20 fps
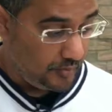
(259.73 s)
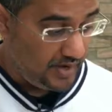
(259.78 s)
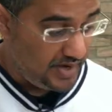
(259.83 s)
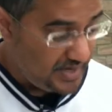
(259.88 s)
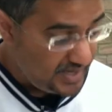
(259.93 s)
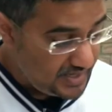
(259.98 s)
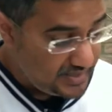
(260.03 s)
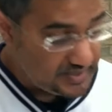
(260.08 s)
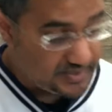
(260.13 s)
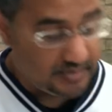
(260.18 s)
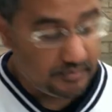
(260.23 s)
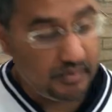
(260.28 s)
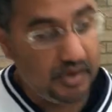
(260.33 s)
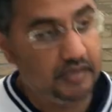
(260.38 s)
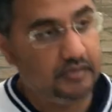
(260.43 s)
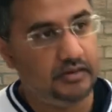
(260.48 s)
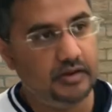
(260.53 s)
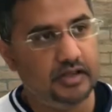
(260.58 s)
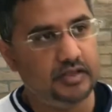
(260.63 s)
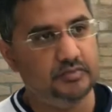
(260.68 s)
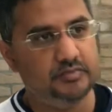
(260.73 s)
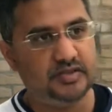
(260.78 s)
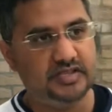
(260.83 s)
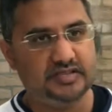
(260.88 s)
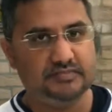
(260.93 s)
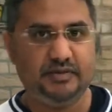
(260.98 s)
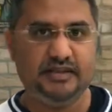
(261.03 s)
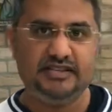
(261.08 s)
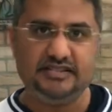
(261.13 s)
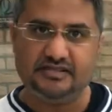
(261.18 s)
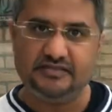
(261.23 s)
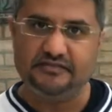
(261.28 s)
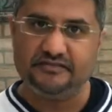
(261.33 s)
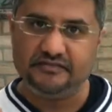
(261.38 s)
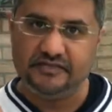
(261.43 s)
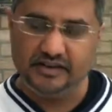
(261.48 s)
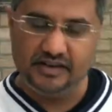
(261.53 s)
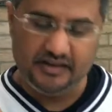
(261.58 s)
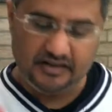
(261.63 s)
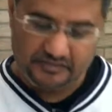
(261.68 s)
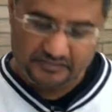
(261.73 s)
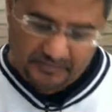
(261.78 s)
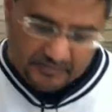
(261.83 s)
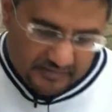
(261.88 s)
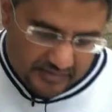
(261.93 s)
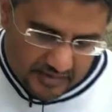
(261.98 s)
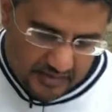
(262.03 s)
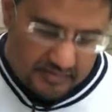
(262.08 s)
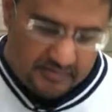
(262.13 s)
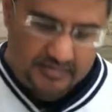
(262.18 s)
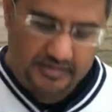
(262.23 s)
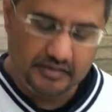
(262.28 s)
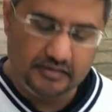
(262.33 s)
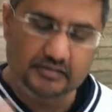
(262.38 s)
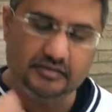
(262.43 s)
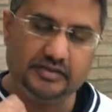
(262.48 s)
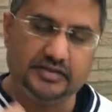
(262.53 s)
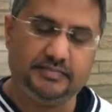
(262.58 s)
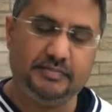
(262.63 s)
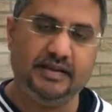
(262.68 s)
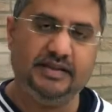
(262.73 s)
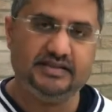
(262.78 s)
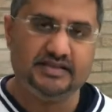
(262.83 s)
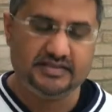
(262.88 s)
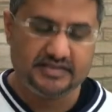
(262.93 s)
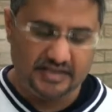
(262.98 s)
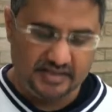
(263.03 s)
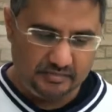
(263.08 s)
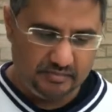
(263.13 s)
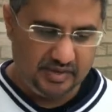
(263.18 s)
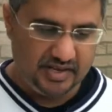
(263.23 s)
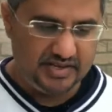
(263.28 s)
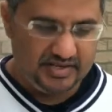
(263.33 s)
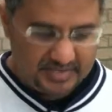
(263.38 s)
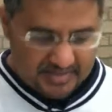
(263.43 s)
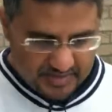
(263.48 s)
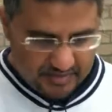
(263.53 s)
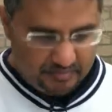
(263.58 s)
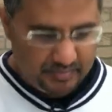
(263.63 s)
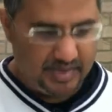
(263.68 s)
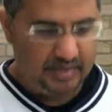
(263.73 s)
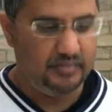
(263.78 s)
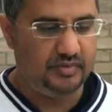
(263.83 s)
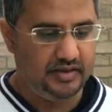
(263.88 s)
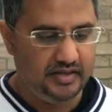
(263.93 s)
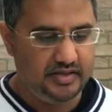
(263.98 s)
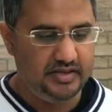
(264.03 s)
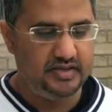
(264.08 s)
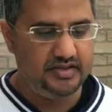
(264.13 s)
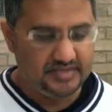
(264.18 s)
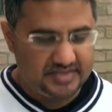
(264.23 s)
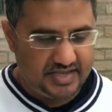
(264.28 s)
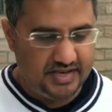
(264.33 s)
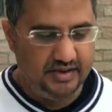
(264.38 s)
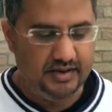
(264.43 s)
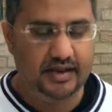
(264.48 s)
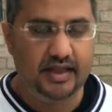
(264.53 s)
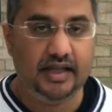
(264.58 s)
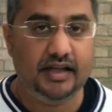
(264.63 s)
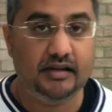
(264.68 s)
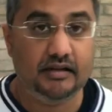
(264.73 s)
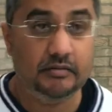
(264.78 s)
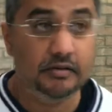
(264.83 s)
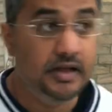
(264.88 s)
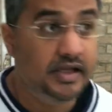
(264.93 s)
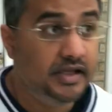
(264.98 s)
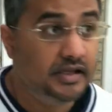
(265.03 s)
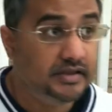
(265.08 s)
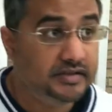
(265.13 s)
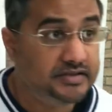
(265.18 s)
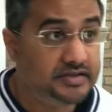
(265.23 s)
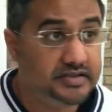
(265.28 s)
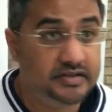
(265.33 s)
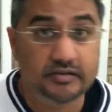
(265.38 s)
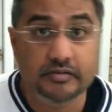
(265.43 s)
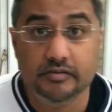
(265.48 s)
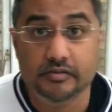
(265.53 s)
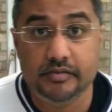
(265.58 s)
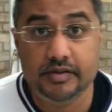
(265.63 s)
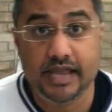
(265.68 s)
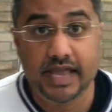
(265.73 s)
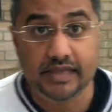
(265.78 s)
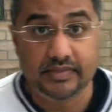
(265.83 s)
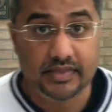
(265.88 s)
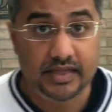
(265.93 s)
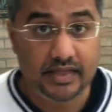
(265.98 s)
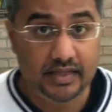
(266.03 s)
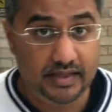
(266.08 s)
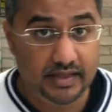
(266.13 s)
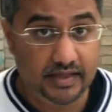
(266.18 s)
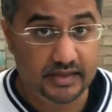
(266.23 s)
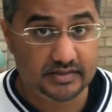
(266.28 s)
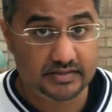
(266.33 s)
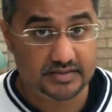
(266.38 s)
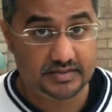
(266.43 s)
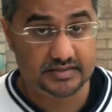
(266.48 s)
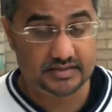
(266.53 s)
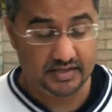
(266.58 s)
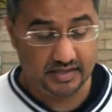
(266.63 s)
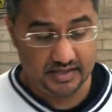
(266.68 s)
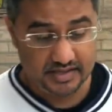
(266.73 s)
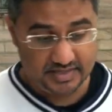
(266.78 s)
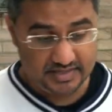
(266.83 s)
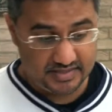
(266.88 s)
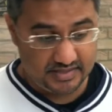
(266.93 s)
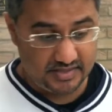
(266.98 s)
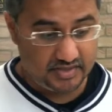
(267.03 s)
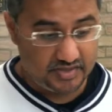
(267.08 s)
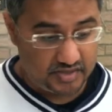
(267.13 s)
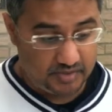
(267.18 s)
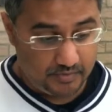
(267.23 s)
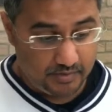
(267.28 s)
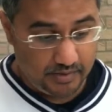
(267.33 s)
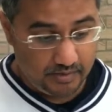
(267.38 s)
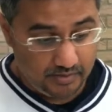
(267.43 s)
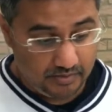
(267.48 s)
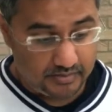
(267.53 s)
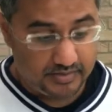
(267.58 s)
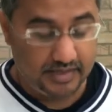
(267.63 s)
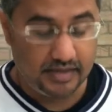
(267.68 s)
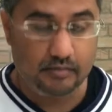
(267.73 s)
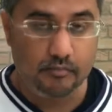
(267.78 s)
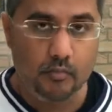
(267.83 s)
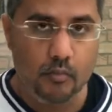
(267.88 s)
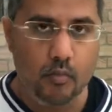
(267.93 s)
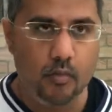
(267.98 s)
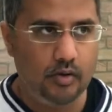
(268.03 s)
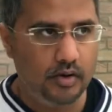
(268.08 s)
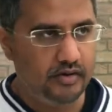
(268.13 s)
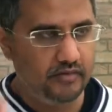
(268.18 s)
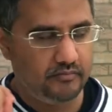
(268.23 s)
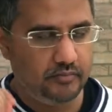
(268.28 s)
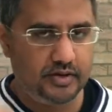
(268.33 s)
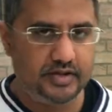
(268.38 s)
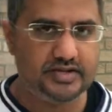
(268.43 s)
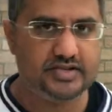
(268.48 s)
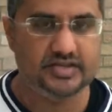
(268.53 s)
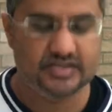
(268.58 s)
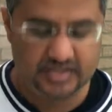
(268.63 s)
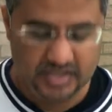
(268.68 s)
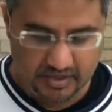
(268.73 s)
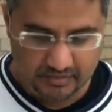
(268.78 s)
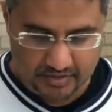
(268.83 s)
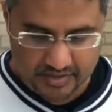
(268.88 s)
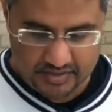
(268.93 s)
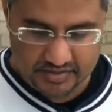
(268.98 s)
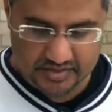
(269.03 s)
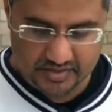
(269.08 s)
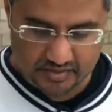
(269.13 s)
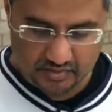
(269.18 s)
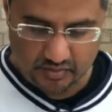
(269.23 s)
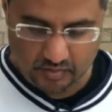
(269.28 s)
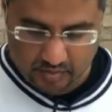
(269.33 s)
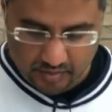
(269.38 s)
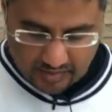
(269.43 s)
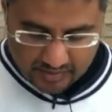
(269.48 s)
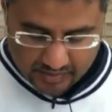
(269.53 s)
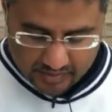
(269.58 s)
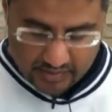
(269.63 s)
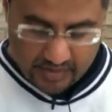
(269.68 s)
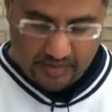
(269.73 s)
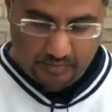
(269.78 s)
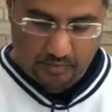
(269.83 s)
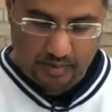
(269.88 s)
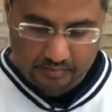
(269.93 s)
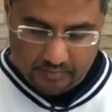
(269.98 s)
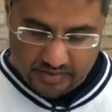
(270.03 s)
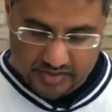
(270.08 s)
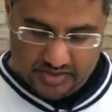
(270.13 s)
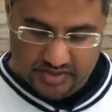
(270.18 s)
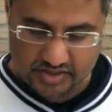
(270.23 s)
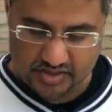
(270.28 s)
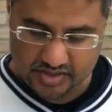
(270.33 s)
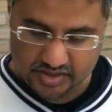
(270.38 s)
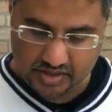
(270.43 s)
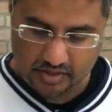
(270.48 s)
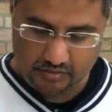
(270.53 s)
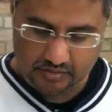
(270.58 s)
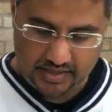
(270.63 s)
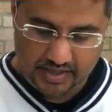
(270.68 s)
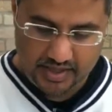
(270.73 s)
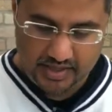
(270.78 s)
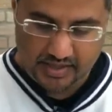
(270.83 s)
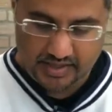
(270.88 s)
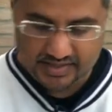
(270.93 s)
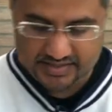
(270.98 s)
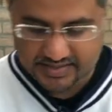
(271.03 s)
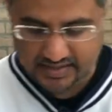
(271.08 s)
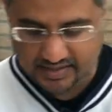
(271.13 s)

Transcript: need some local open spaces. And funnily enough, those local spaces are the places that people are using now to get their exercise during lockdown, one of which is Cherry Hinton Hall, and another one which is shown here is